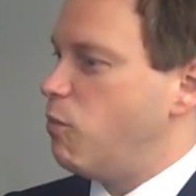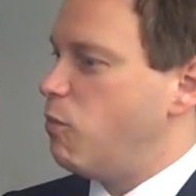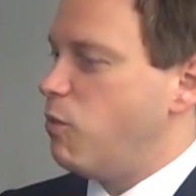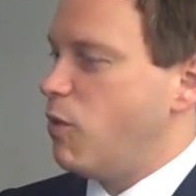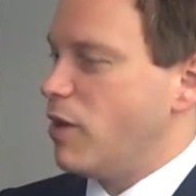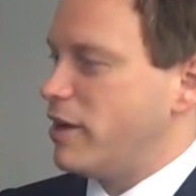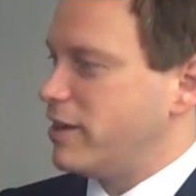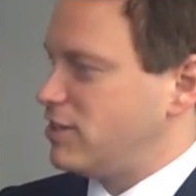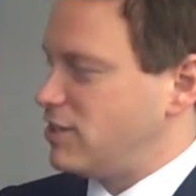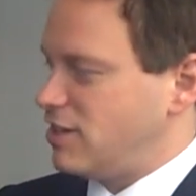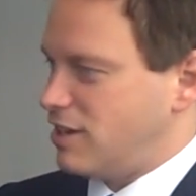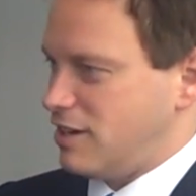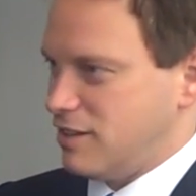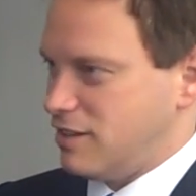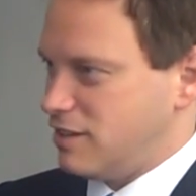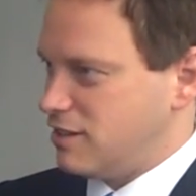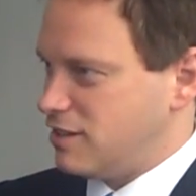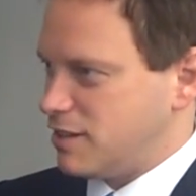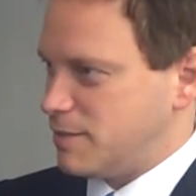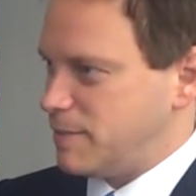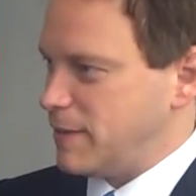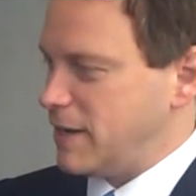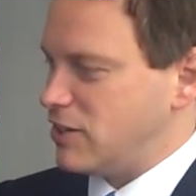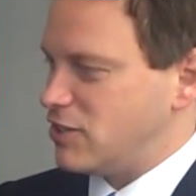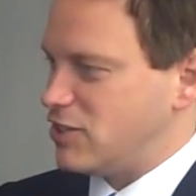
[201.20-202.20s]
what I said in
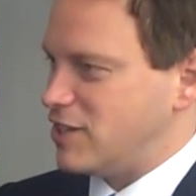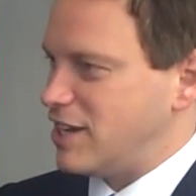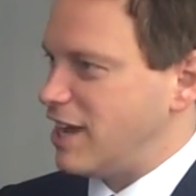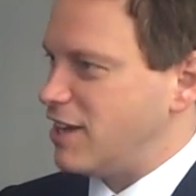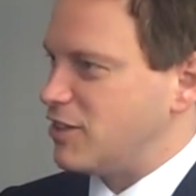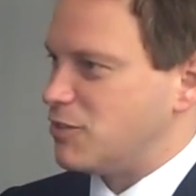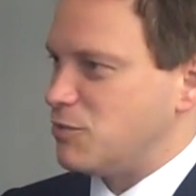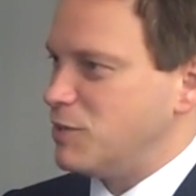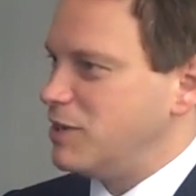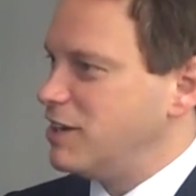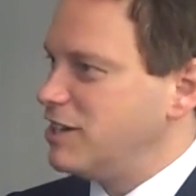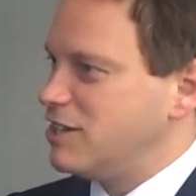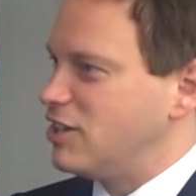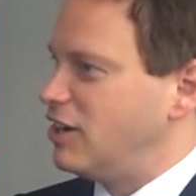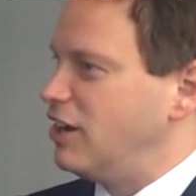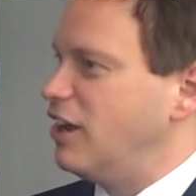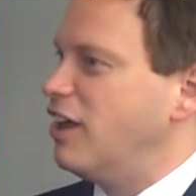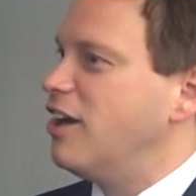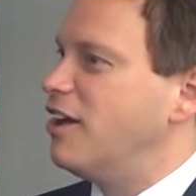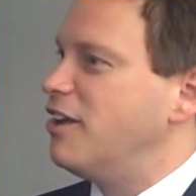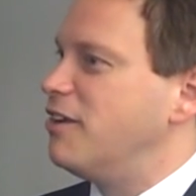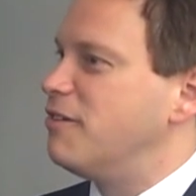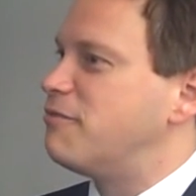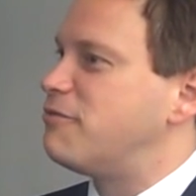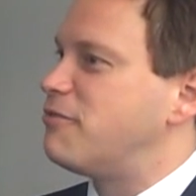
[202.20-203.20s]
the speech today is we need to
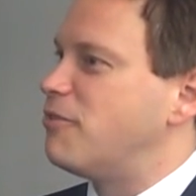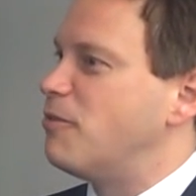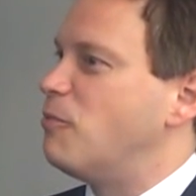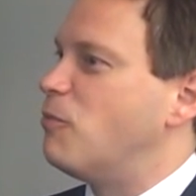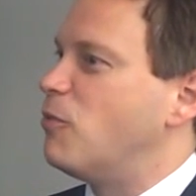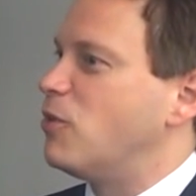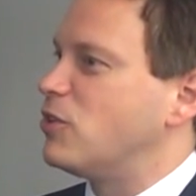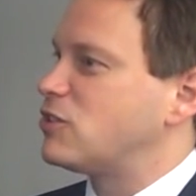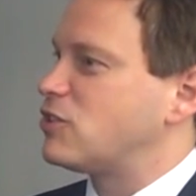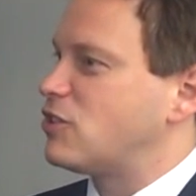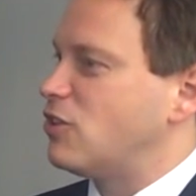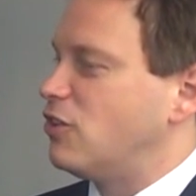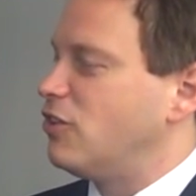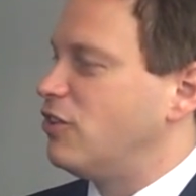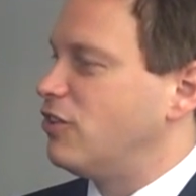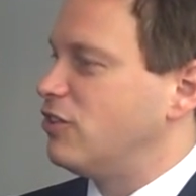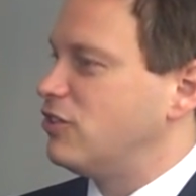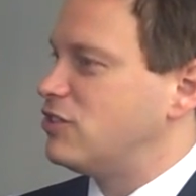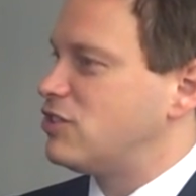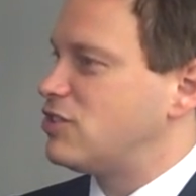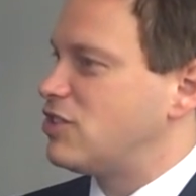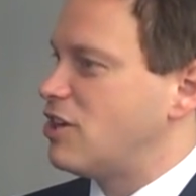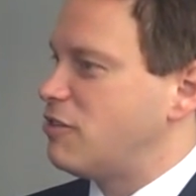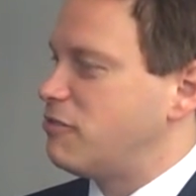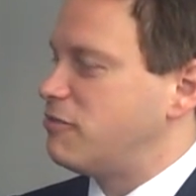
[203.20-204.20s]
learn from what's gone on
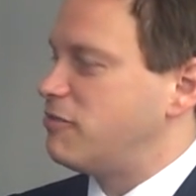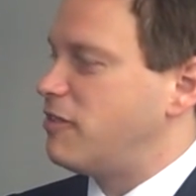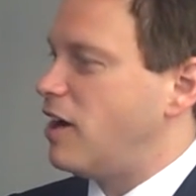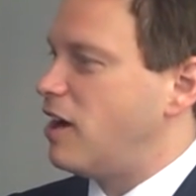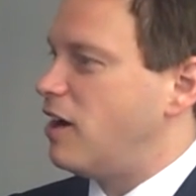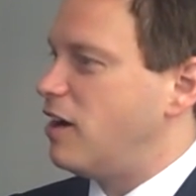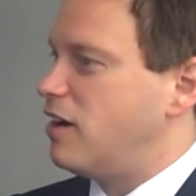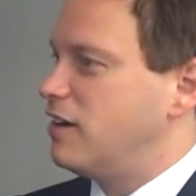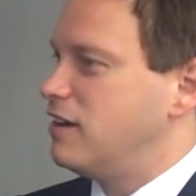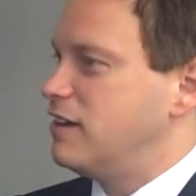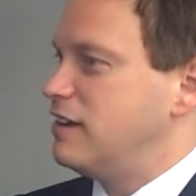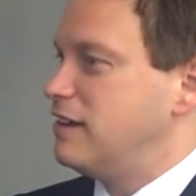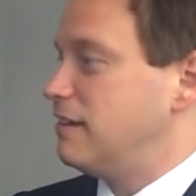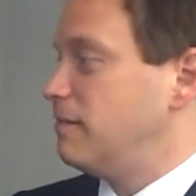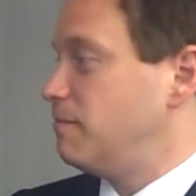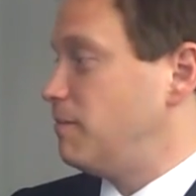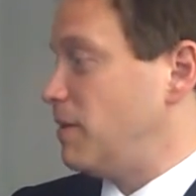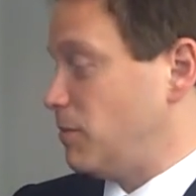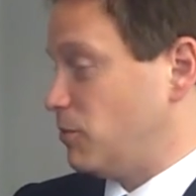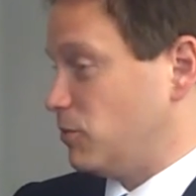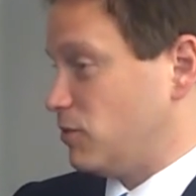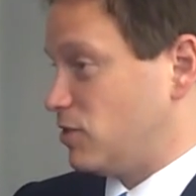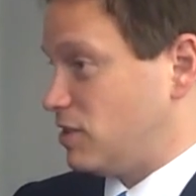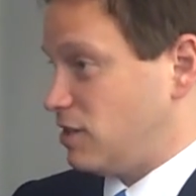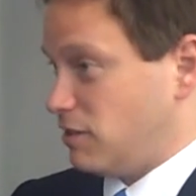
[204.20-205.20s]
so far,
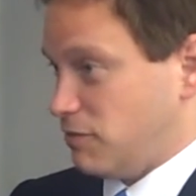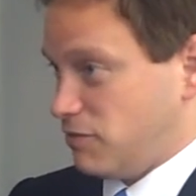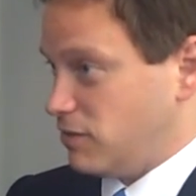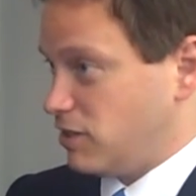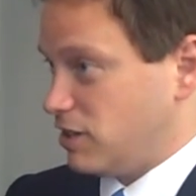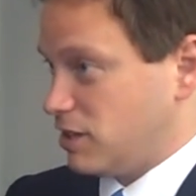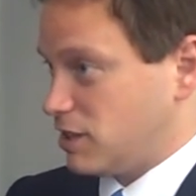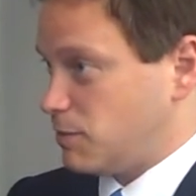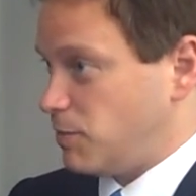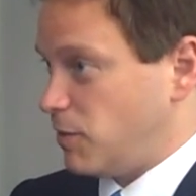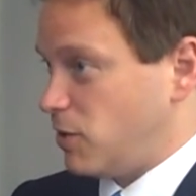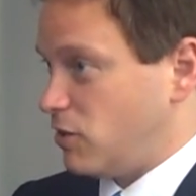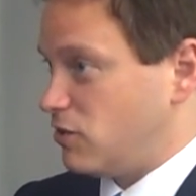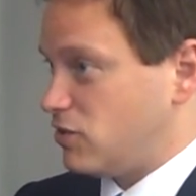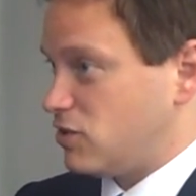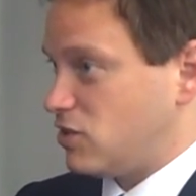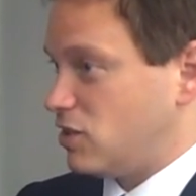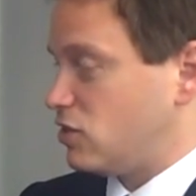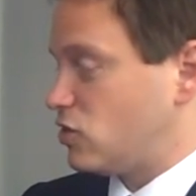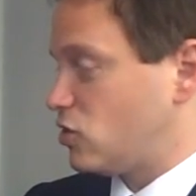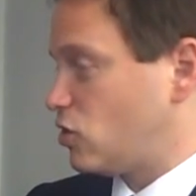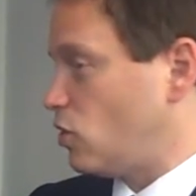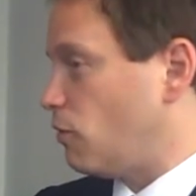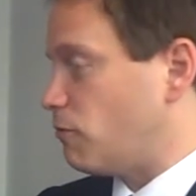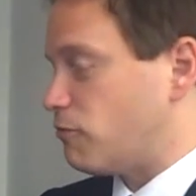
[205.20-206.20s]
people's different
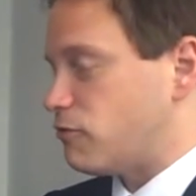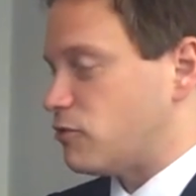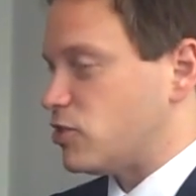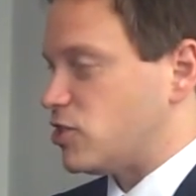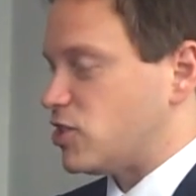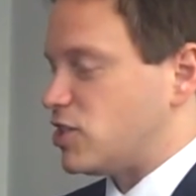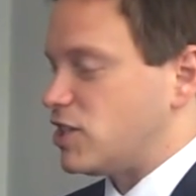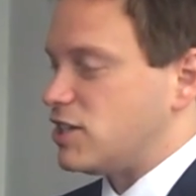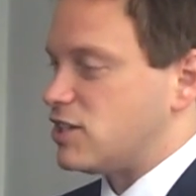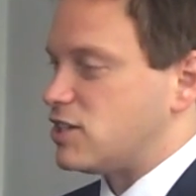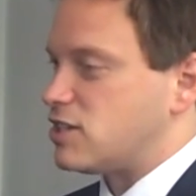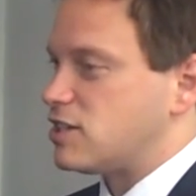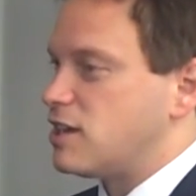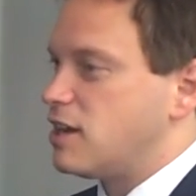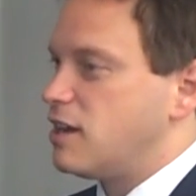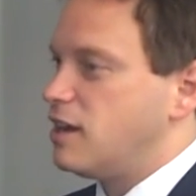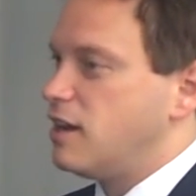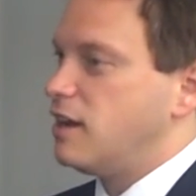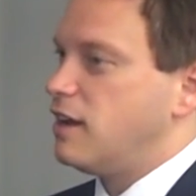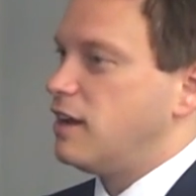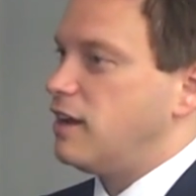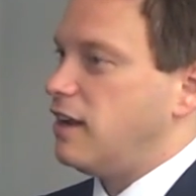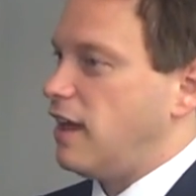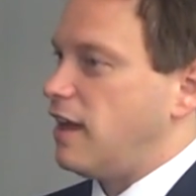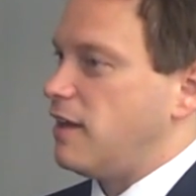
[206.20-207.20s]
experiences, conferences
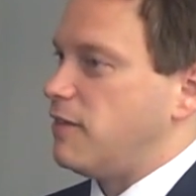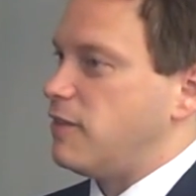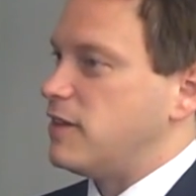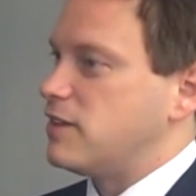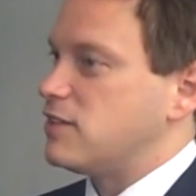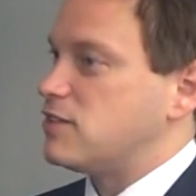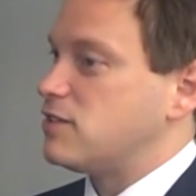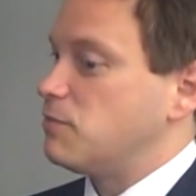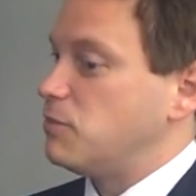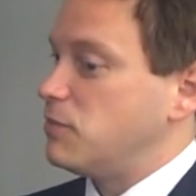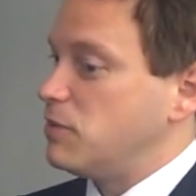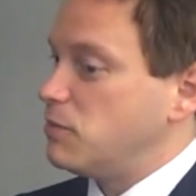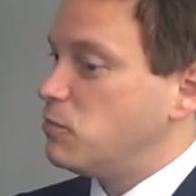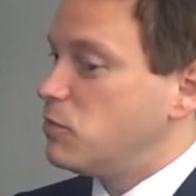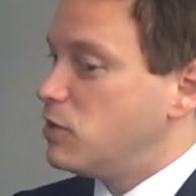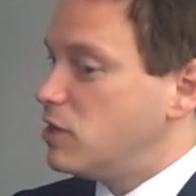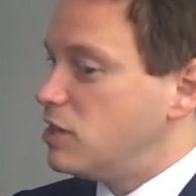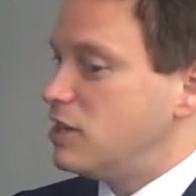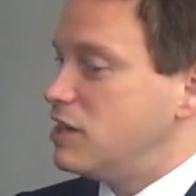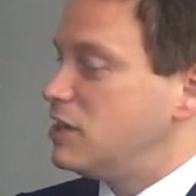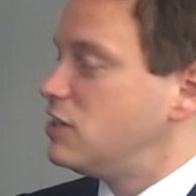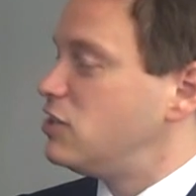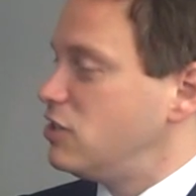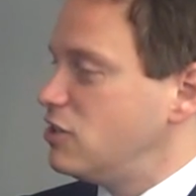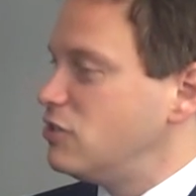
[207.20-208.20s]
like this, and
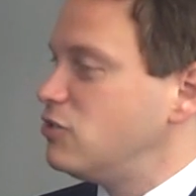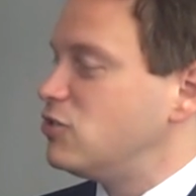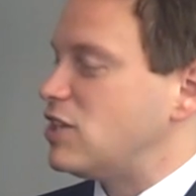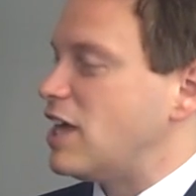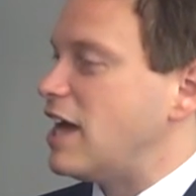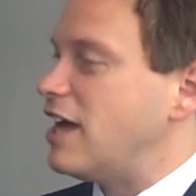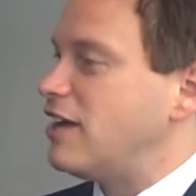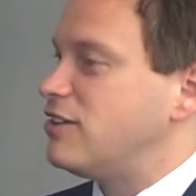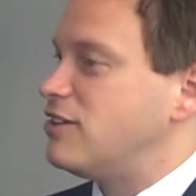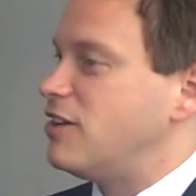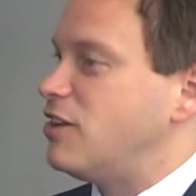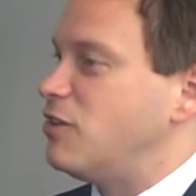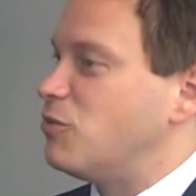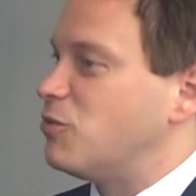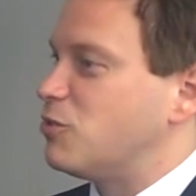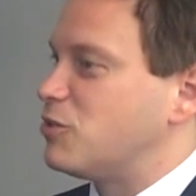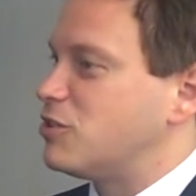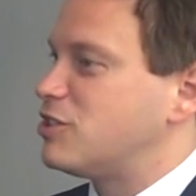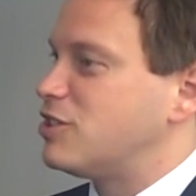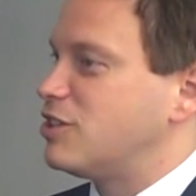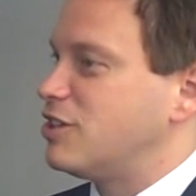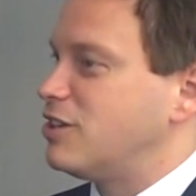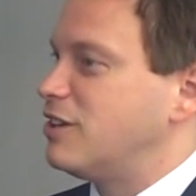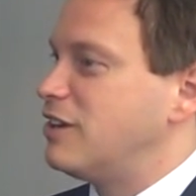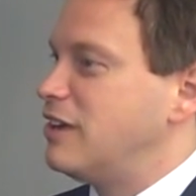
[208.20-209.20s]
we need to use that in
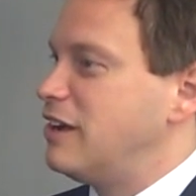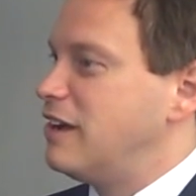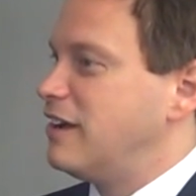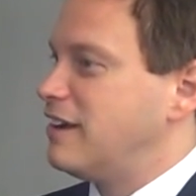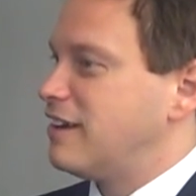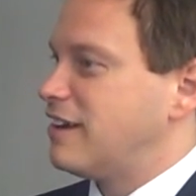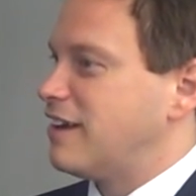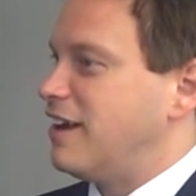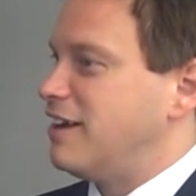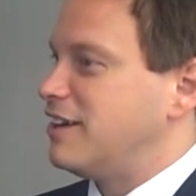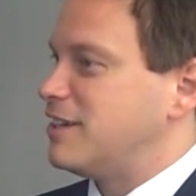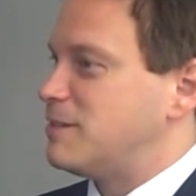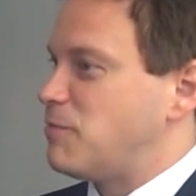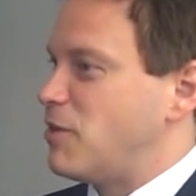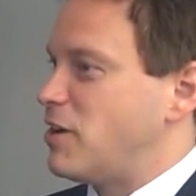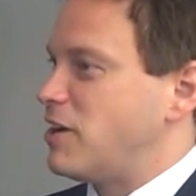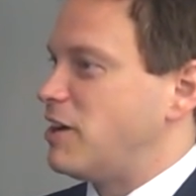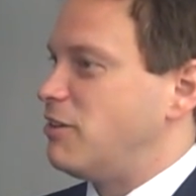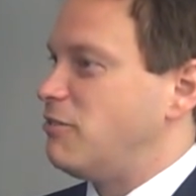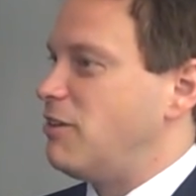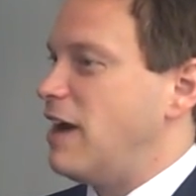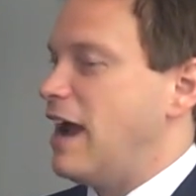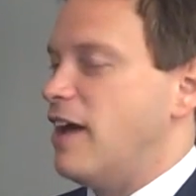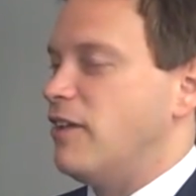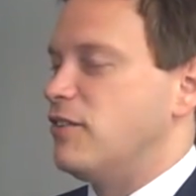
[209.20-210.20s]
order to kind of spread
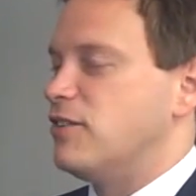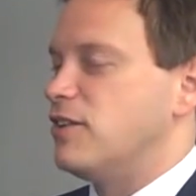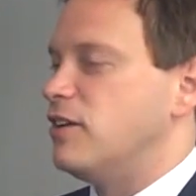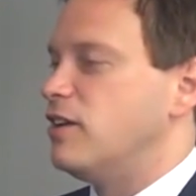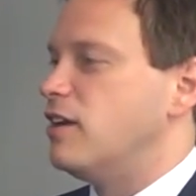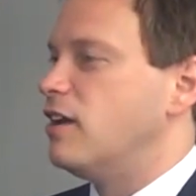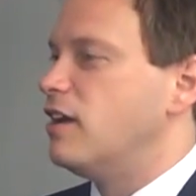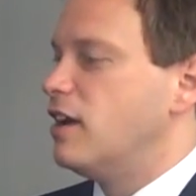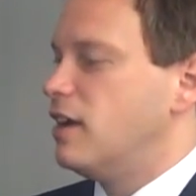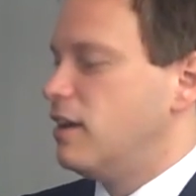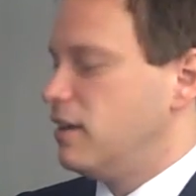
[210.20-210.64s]
it around. And